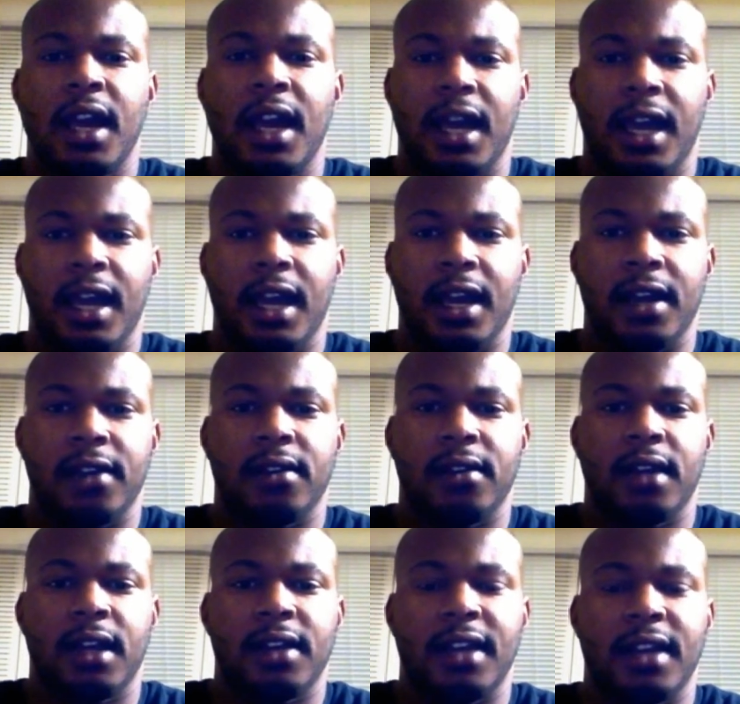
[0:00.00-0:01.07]
and
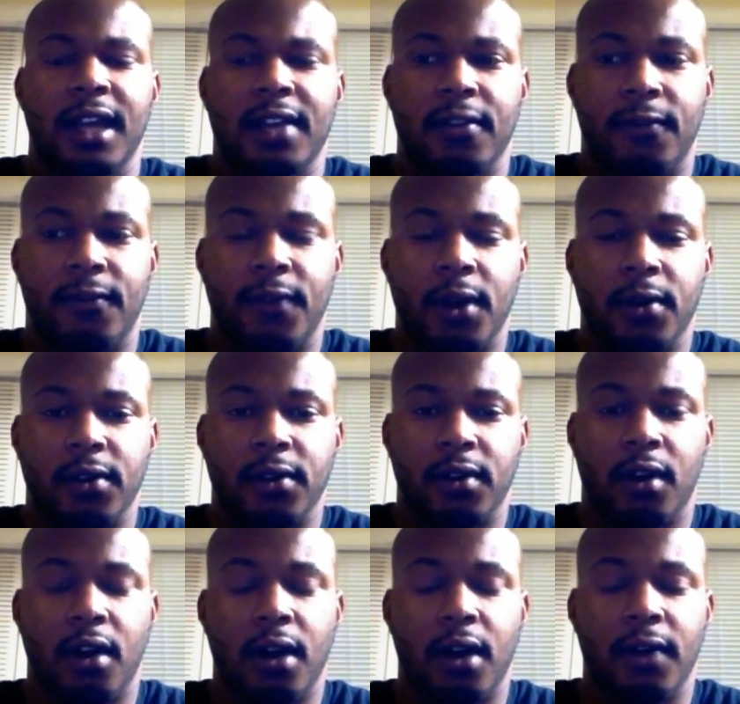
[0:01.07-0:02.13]
take the focus
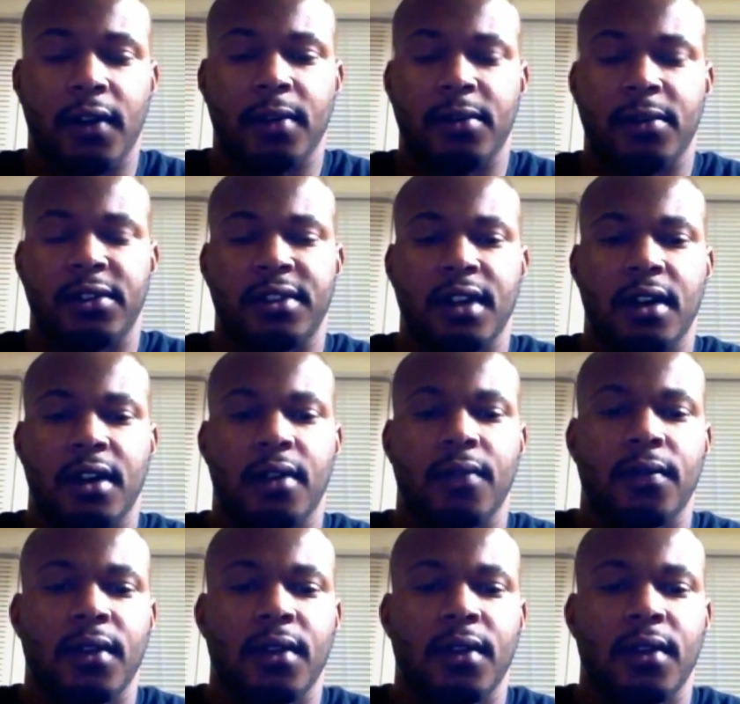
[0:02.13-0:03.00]
off himself